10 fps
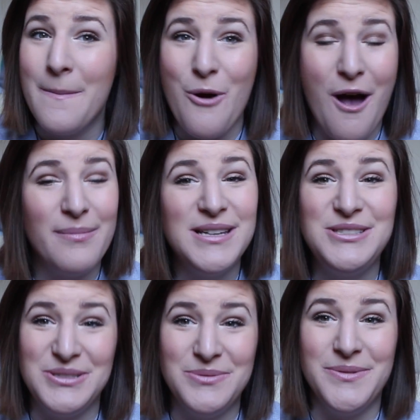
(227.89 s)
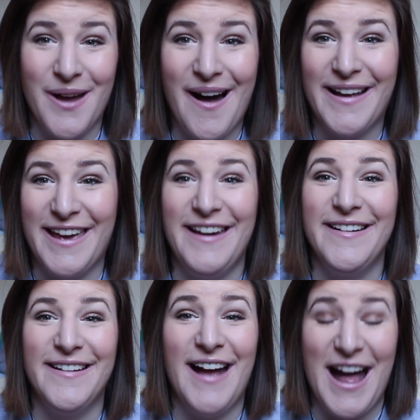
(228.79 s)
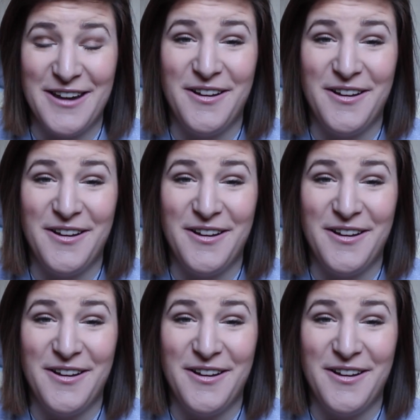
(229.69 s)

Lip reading: probably do not care at